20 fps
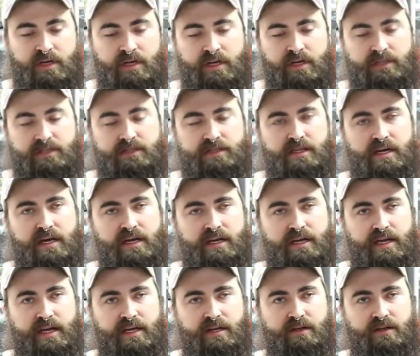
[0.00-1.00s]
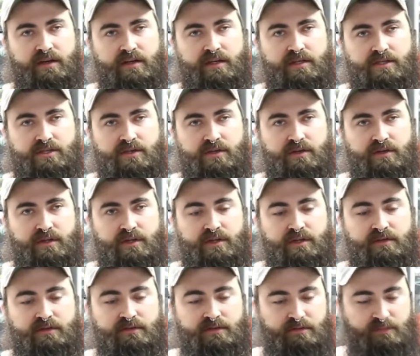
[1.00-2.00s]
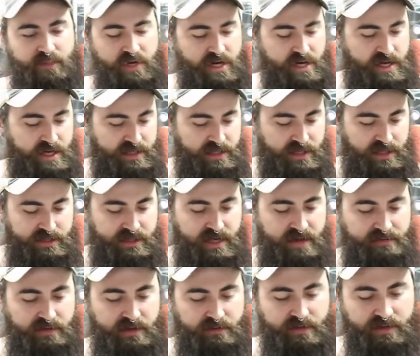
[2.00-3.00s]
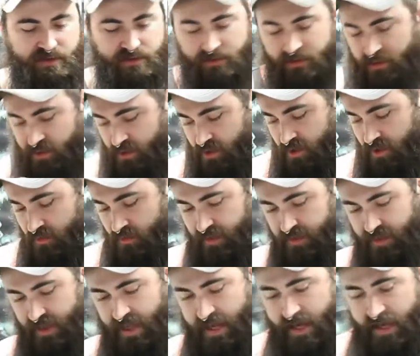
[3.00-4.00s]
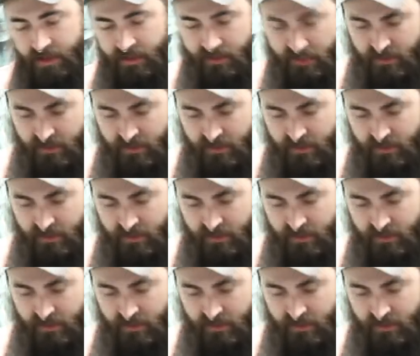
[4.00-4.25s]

It's not an analog controller, but it does have the original controller with that.